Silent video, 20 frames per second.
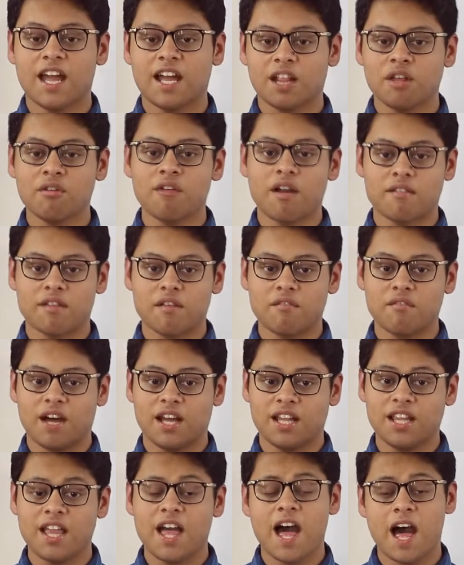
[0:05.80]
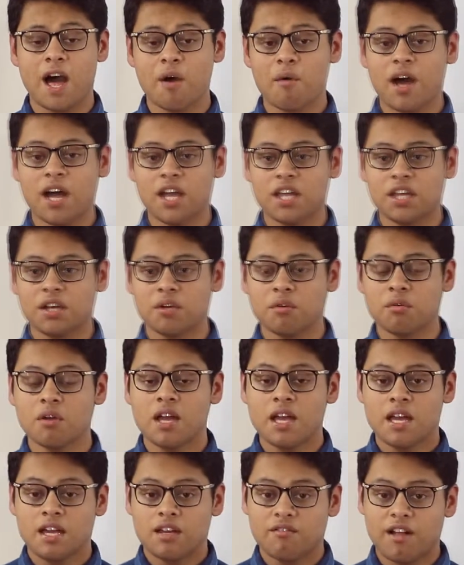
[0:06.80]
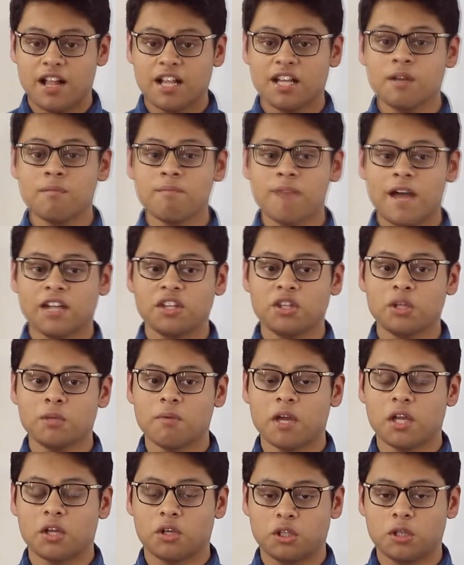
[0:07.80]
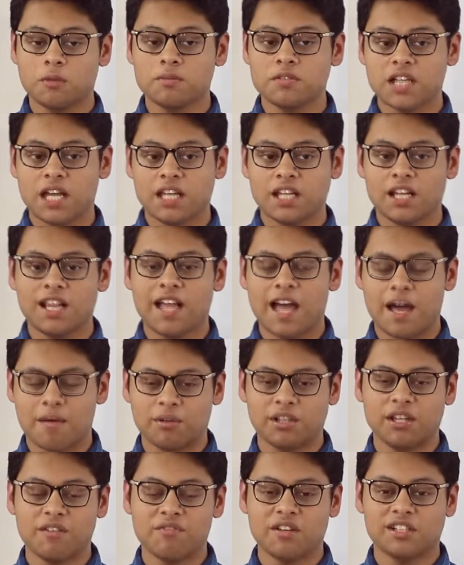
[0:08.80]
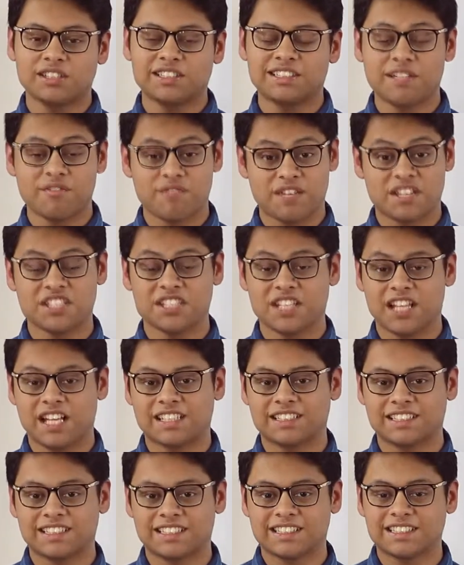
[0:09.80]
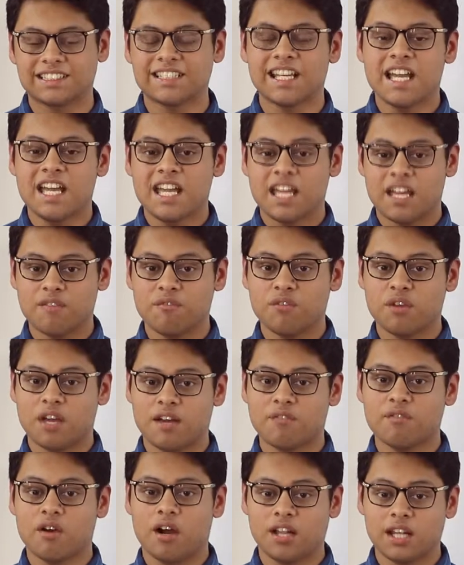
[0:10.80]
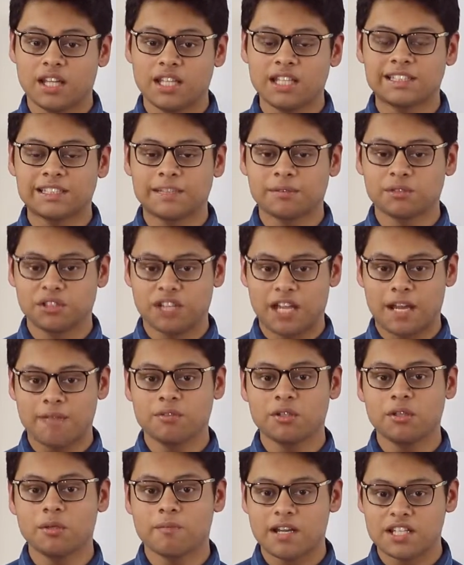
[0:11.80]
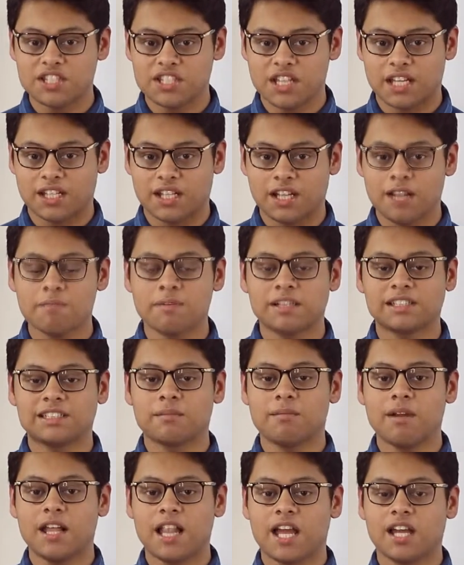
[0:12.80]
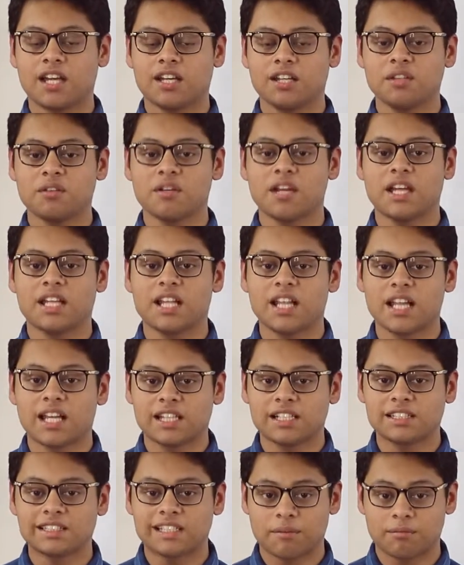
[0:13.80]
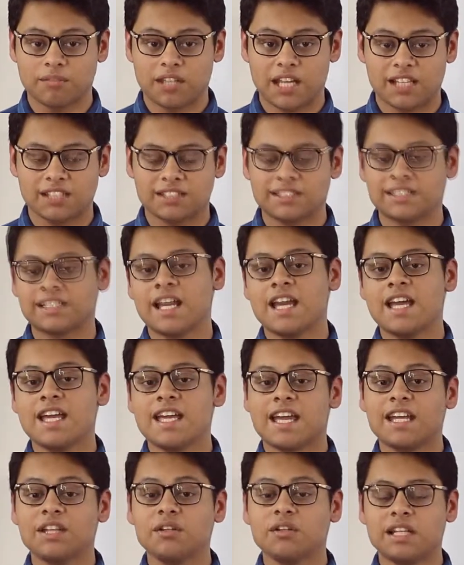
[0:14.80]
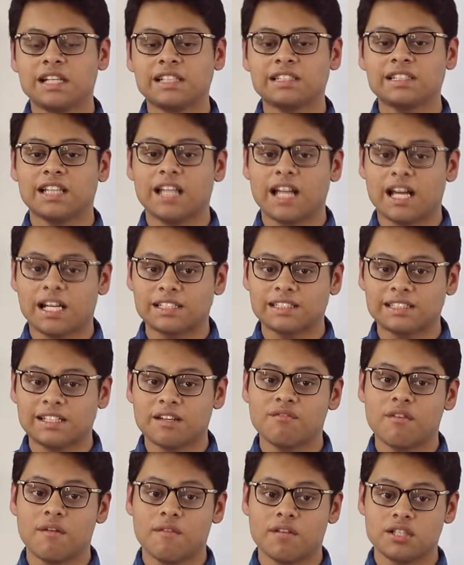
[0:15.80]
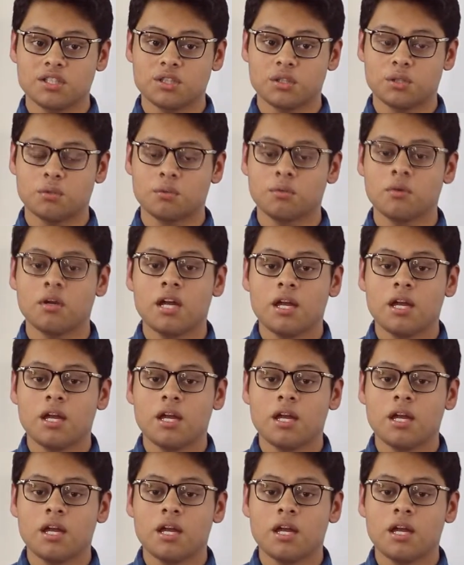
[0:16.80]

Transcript: Hello everyone, how are you? Welcome back to my YouTube channel amourdefrancais French classes. If you have already subscribed to my channel, press the bell icon to get the latest updates. In today's class, we will do